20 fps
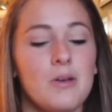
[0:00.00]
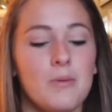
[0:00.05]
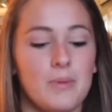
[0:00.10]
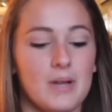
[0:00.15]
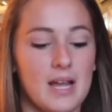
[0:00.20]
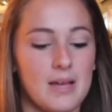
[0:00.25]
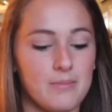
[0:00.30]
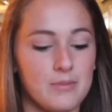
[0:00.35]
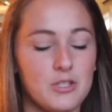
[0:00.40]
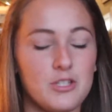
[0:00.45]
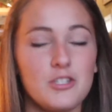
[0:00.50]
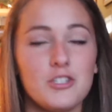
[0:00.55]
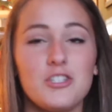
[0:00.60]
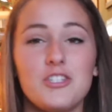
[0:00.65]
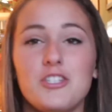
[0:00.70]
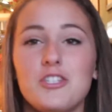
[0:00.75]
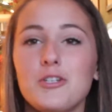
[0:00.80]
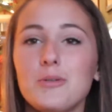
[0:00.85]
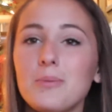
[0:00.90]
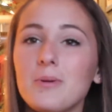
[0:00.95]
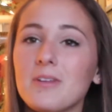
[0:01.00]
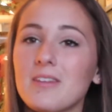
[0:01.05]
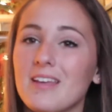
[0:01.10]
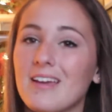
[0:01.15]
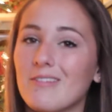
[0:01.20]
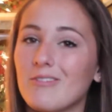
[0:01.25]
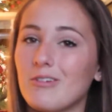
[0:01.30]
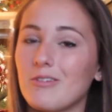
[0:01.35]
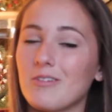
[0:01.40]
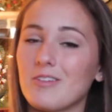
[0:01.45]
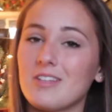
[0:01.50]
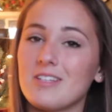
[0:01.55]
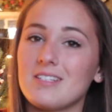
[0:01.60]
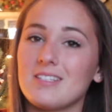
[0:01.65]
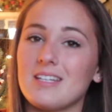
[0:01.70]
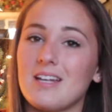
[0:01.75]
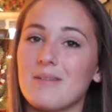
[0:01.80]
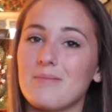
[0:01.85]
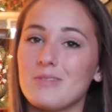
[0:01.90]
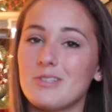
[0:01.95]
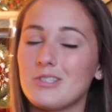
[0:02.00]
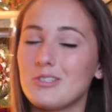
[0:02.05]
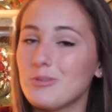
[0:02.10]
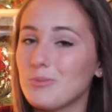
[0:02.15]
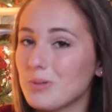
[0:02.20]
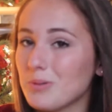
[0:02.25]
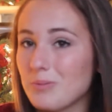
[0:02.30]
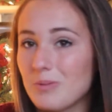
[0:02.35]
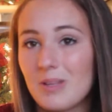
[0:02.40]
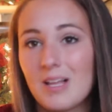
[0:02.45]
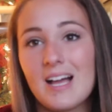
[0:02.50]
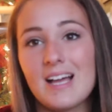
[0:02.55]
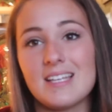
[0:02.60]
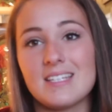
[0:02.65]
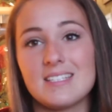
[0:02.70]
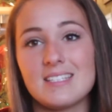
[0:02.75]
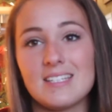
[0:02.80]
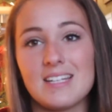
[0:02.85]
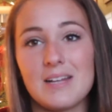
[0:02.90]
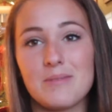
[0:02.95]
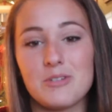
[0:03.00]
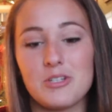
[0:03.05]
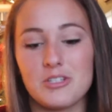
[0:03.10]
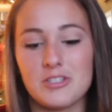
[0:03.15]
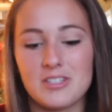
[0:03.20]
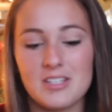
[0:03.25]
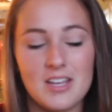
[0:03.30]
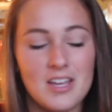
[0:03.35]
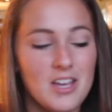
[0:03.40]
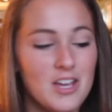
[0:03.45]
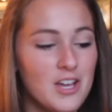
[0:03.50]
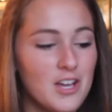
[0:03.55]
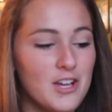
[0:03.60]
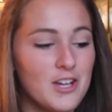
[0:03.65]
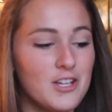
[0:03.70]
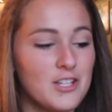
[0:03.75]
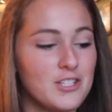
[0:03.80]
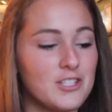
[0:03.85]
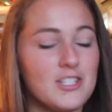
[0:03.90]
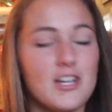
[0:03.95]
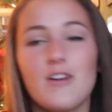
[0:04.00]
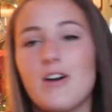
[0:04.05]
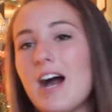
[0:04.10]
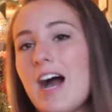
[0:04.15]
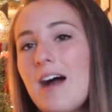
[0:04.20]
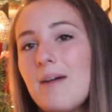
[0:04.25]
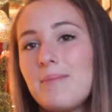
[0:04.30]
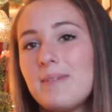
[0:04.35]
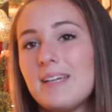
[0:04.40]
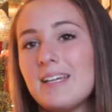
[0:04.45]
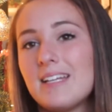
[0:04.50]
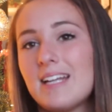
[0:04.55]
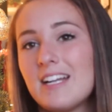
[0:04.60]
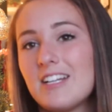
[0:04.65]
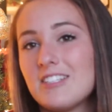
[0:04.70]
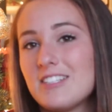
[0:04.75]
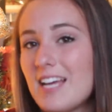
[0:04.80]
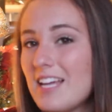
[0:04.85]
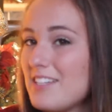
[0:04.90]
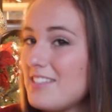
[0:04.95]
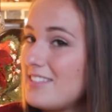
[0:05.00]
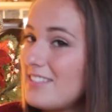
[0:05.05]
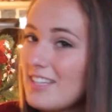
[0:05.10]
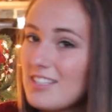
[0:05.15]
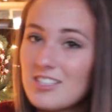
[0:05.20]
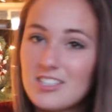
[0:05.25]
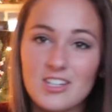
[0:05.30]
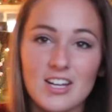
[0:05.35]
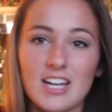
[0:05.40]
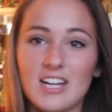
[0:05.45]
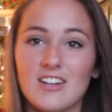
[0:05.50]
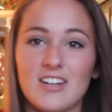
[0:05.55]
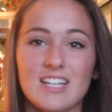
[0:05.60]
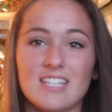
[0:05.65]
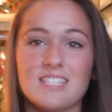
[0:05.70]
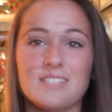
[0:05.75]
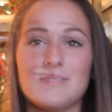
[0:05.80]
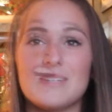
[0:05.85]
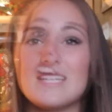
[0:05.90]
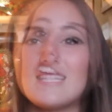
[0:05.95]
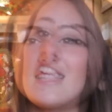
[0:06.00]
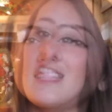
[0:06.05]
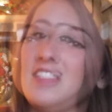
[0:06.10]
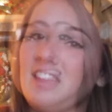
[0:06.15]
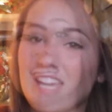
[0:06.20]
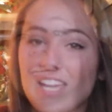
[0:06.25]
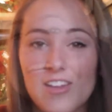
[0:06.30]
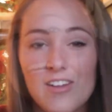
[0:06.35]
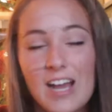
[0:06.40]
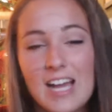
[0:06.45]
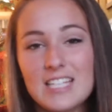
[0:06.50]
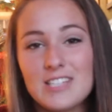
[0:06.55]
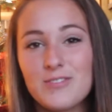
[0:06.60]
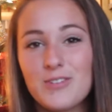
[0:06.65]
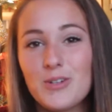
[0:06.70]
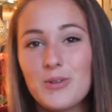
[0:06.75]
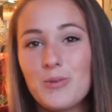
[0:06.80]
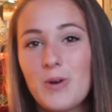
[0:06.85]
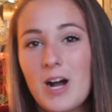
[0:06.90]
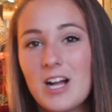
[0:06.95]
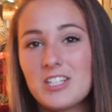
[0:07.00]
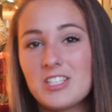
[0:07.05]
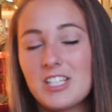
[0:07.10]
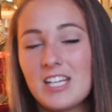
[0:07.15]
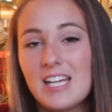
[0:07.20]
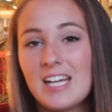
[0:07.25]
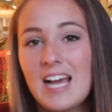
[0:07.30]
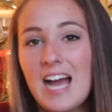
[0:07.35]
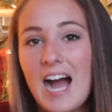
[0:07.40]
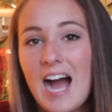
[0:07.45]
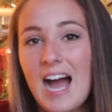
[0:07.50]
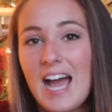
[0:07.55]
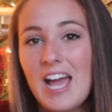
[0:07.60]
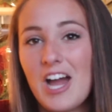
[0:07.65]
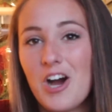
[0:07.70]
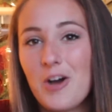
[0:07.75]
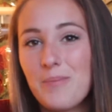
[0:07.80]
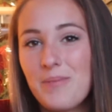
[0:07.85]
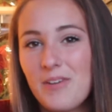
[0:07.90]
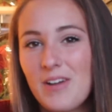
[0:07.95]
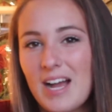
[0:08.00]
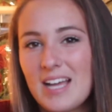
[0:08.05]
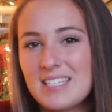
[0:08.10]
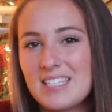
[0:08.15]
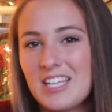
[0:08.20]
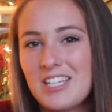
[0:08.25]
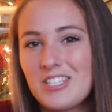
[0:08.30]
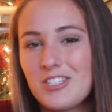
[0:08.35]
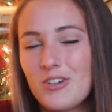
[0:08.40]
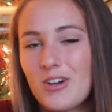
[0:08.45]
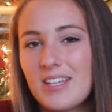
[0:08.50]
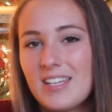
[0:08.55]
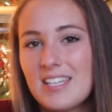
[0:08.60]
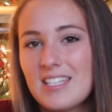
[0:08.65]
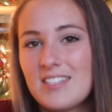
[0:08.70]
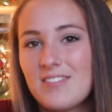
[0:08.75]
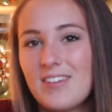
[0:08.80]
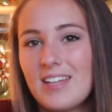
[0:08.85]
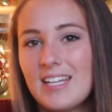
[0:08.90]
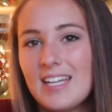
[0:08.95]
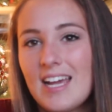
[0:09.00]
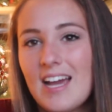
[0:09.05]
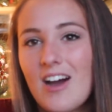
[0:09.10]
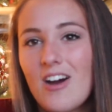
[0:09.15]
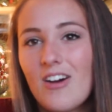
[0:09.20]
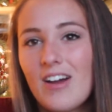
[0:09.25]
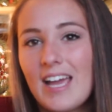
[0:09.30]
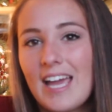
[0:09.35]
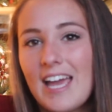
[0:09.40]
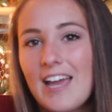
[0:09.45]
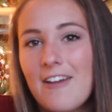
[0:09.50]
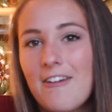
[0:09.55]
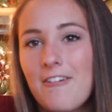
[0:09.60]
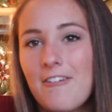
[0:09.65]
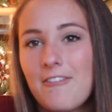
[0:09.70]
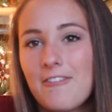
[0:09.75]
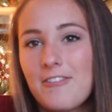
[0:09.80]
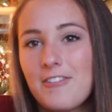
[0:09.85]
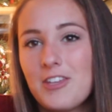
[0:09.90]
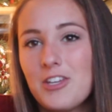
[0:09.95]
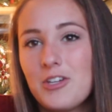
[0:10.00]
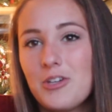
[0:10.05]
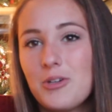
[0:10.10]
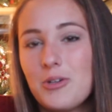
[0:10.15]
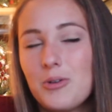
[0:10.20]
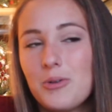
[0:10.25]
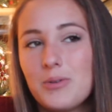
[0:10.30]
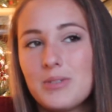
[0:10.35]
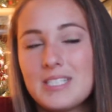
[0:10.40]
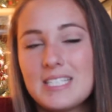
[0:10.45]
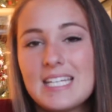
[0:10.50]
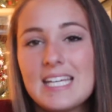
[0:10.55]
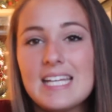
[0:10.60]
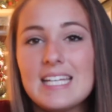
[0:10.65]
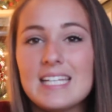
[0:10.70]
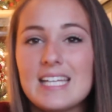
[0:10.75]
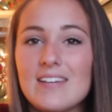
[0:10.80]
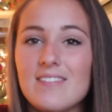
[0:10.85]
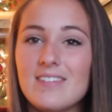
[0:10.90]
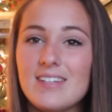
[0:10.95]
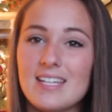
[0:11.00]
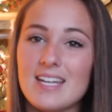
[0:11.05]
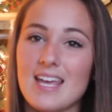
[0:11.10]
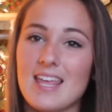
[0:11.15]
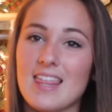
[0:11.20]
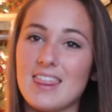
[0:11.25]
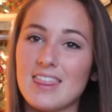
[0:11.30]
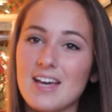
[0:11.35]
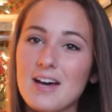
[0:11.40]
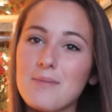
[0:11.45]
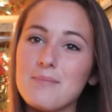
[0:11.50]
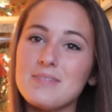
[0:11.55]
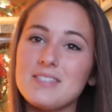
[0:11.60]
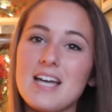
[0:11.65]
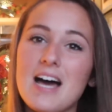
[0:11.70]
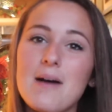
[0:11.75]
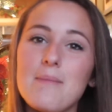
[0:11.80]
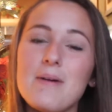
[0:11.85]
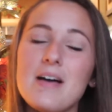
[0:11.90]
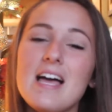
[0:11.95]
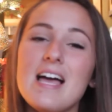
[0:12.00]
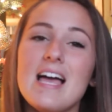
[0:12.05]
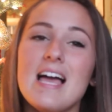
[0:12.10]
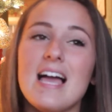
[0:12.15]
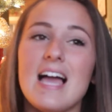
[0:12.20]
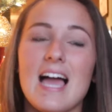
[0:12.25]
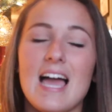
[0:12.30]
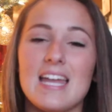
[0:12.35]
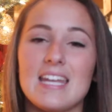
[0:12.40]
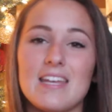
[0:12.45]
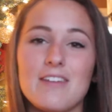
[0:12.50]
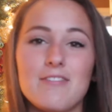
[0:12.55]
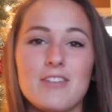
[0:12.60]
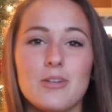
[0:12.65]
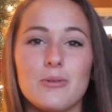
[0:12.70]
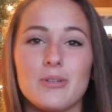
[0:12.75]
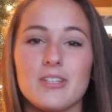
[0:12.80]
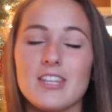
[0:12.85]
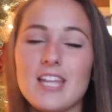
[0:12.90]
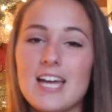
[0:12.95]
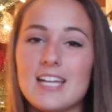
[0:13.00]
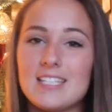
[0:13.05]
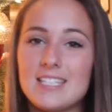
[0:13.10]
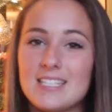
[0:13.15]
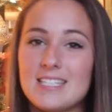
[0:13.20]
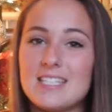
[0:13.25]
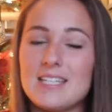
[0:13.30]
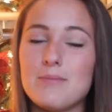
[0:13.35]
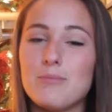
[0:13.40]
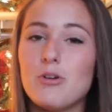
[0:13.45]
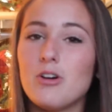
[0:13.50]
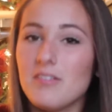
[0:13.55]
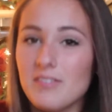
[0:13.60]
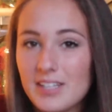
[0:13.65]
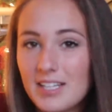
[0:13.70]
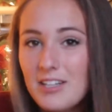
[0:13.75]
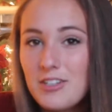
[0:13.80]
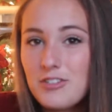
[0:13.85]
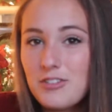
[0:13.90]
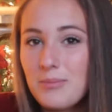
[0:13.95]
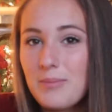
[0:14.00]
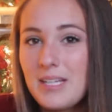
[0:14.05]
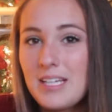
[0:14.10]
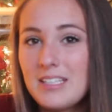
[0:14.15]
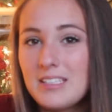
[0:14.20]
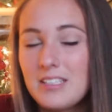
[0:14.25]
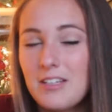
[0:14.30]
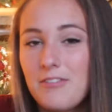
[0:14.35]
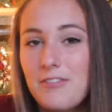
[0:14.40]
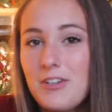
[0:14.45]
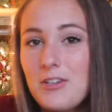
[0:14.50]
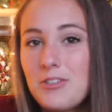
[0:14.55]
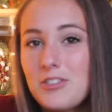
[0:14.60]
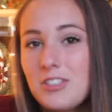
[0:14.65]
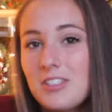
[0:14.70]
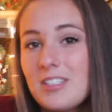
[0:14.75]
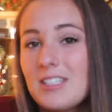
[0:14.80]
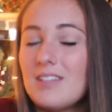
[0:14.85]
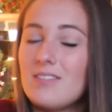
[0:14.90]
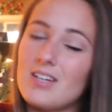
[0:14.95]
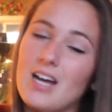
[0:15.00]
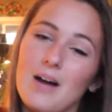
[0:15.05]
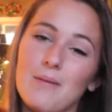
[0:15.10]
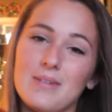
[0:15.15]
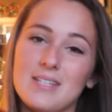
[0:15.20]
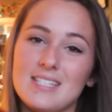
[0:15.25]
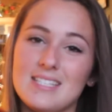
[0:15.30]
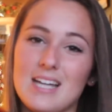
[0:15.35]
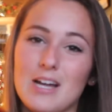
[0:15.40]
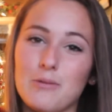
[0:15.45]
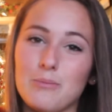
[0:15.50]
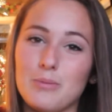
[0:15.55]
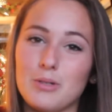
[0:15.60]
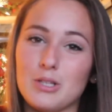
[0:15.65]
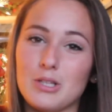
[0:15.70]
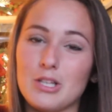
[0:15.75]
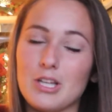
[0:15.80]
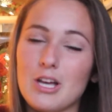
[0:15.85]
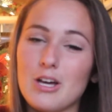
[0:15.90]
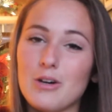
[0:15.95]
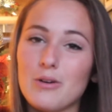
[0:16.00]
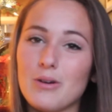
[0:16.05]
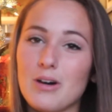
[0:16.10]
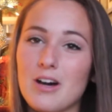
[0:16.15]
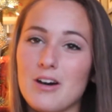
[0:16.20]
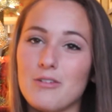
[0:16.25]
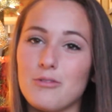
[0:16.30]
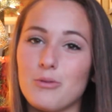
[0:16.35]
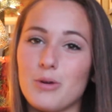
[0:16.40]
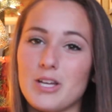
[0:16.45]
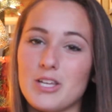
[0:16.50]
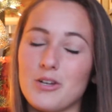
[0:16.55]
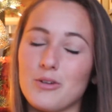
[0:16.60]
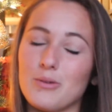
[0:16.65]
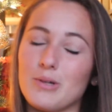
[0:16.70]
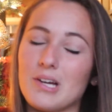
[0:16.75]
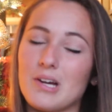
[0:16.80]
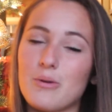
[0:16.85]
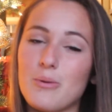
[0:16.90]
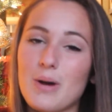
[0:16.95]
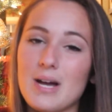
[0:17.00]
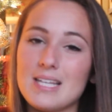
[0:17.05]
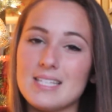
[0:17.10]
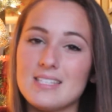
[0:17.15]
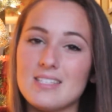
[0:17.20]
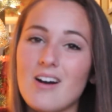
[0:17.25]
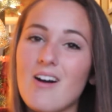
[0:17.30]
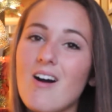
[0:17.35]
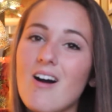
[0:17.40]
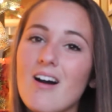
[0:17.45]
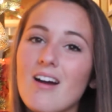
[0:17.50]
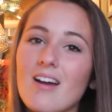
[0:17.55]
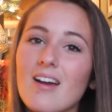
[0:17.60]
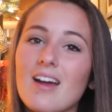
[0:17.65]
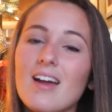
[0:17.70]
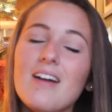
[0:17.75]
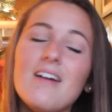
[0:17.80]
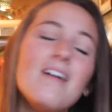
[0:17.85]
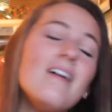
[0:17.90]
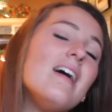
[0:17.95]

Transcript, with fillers: but I'm super thankful for this and I'm super blessed and I'm just so happy and I just had such a great Christmas. So thank you guys for watching. I hope you guys enjoyed this video. If you did, give it a thumbs up. And if you would like to see more videos from me in the future, leave comments down below of what your requests are.